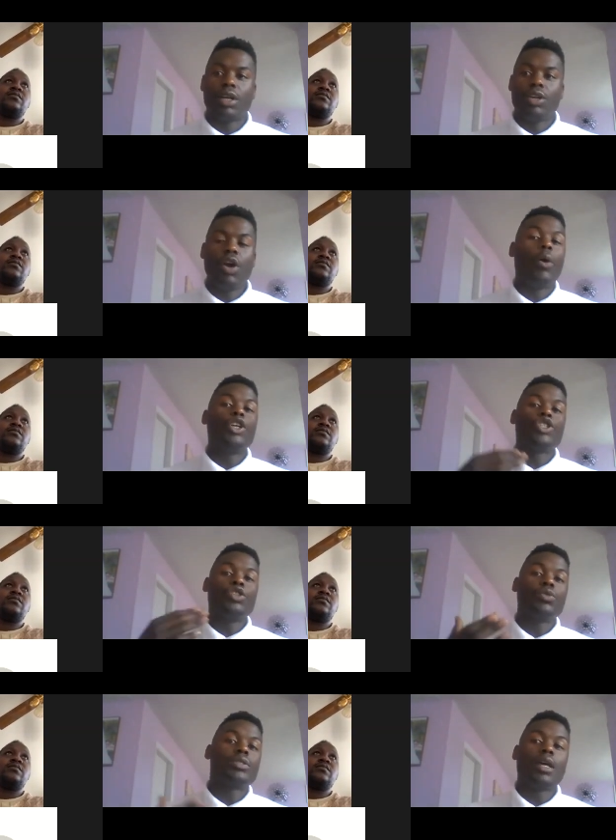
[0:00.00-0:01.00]
No, what you
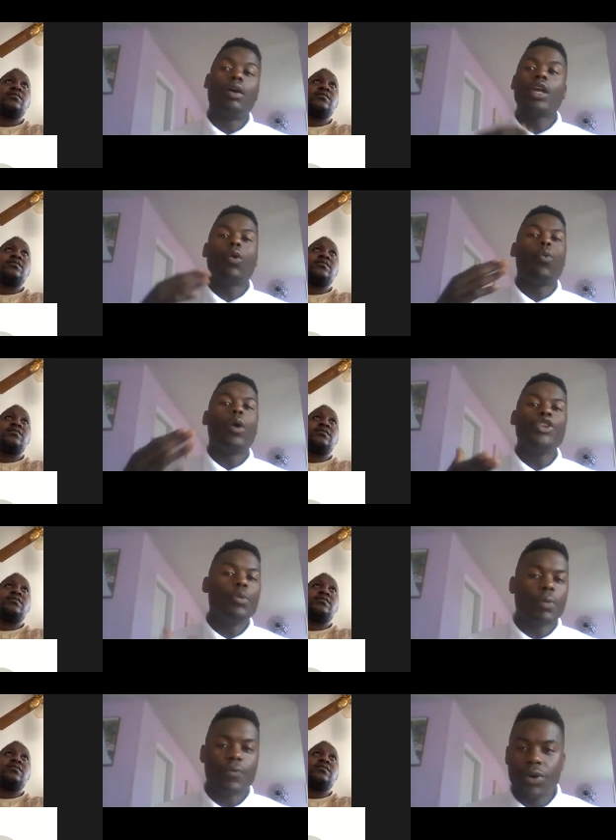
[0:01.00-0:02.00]
should do is say, okay, what do you
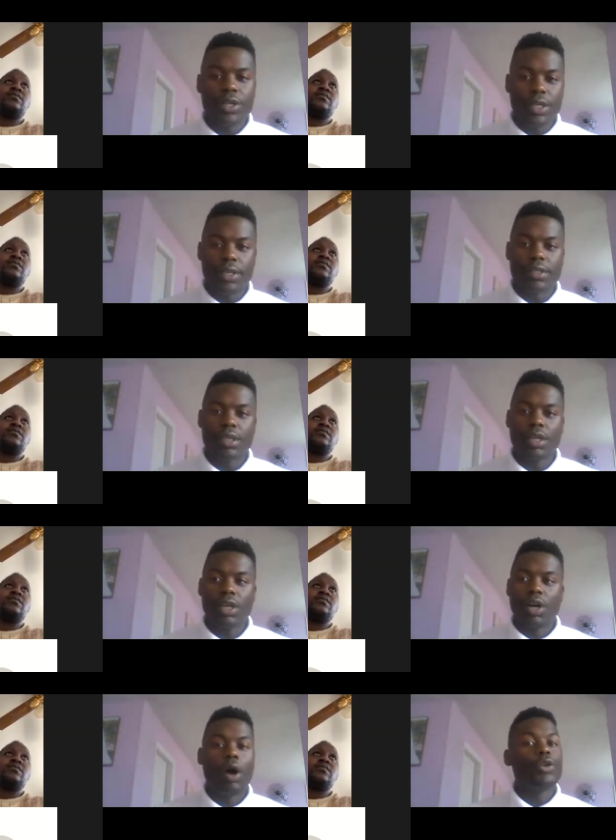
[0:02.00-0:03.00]
prefer to eat?
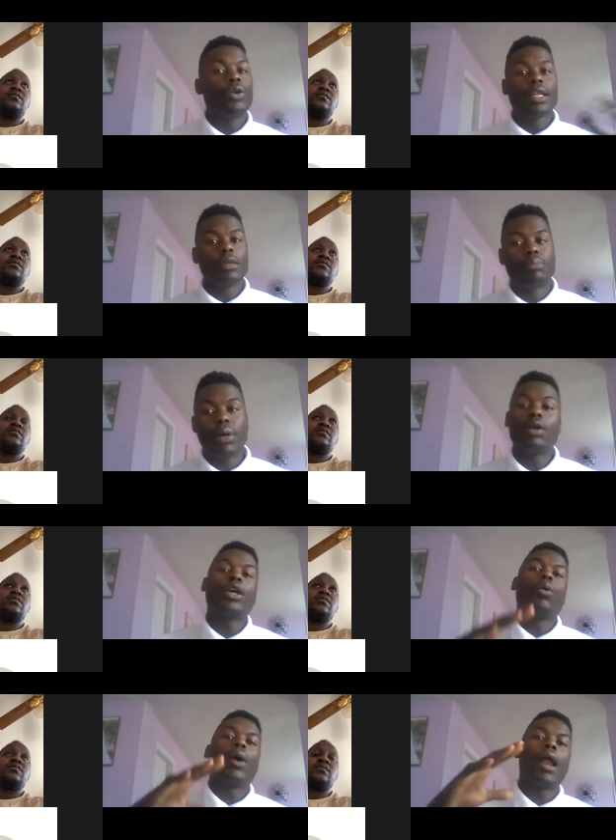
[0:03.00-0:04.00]
Oh, you don't like the bread?
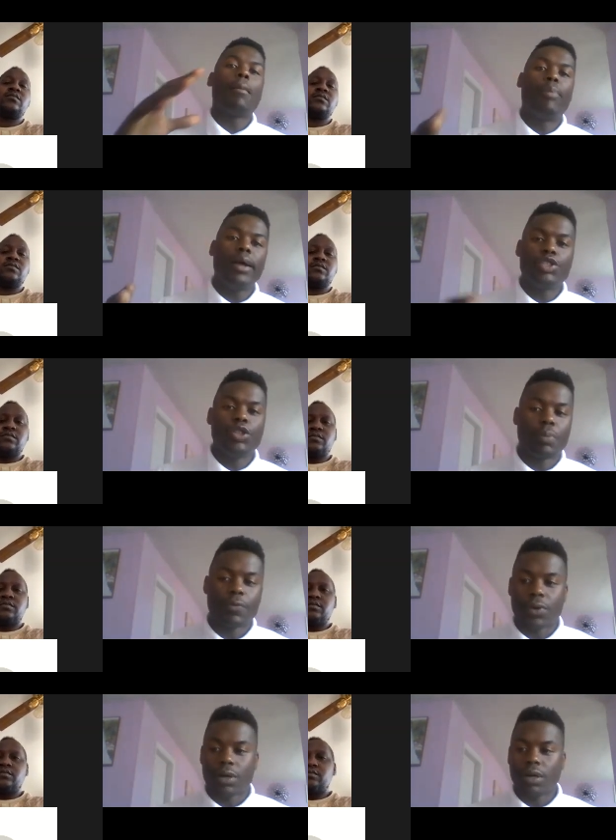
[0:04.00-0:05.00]
Okay, what kind of bread do you
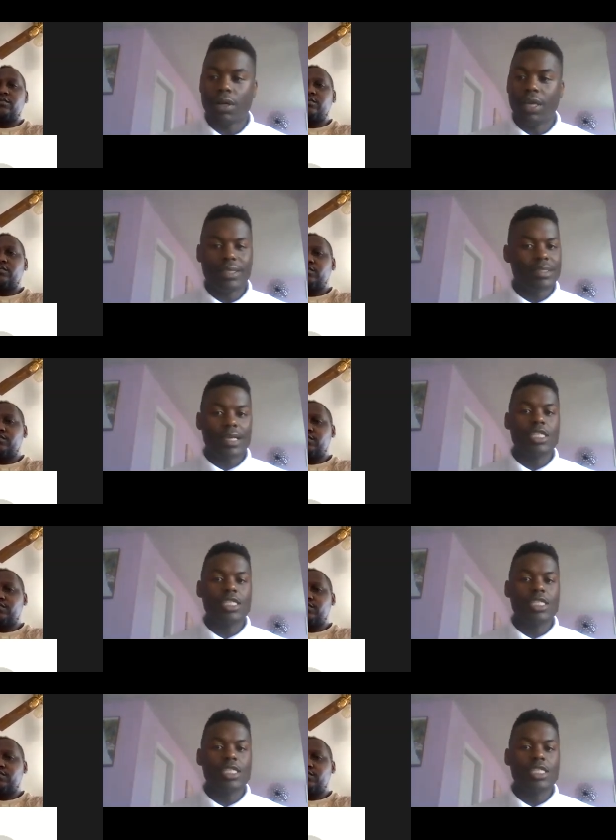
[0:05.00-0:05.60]
prefer? It's that